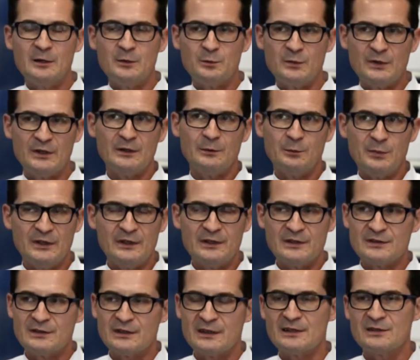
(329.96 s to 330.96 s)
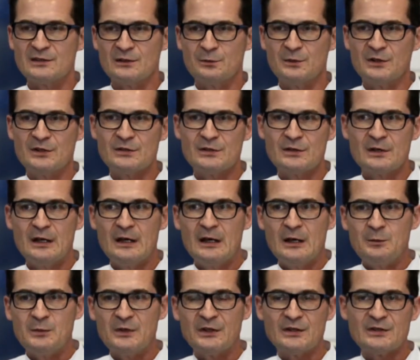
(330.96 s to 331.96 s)
biggest customers,
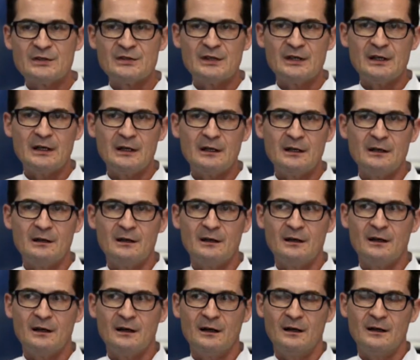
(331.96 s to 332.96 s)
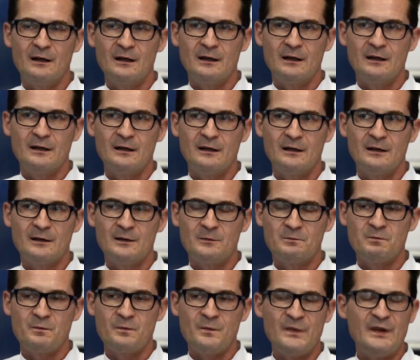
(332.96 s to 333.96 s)
because they
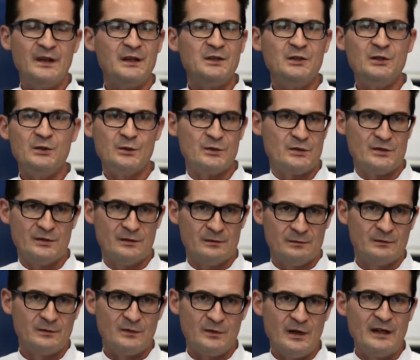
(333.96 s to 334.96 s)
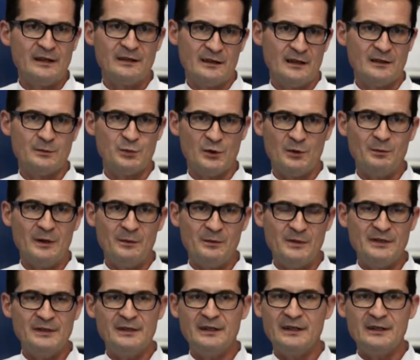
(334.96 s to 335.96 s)
use Red Hat
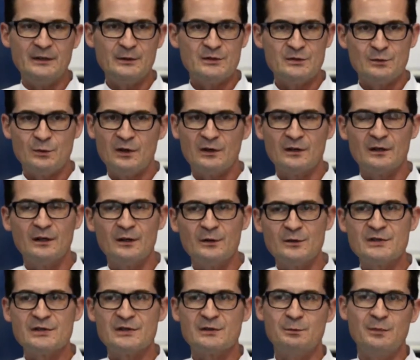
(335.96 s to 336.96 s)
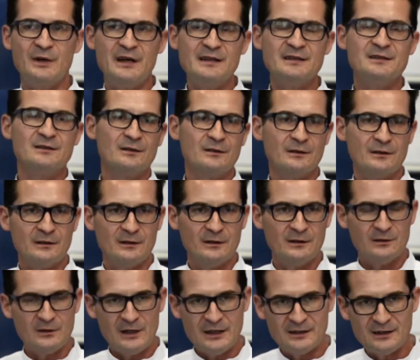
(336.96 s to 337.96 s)
probably. They use workloads based on
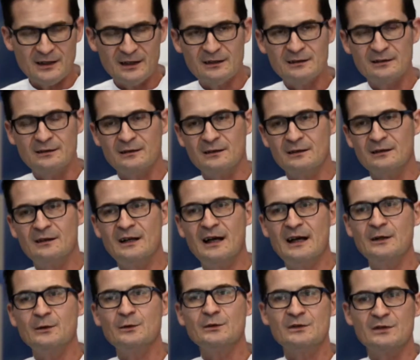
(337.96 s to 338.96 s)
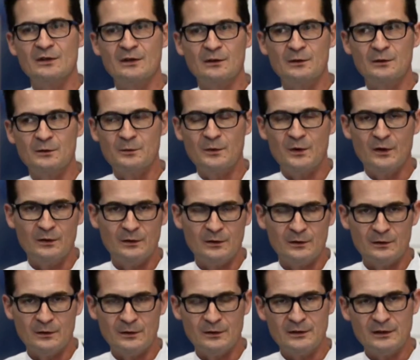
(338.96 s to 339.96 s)
Red Hat Linux or
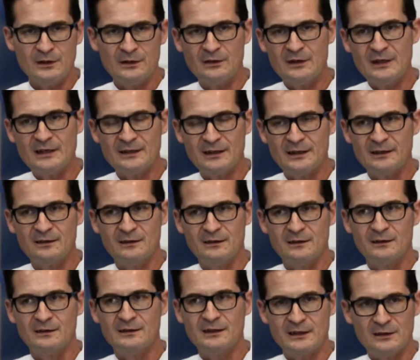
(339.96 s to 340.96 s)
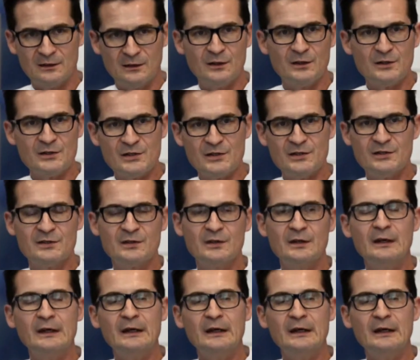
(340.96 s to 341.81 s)
on Red Hat technologies,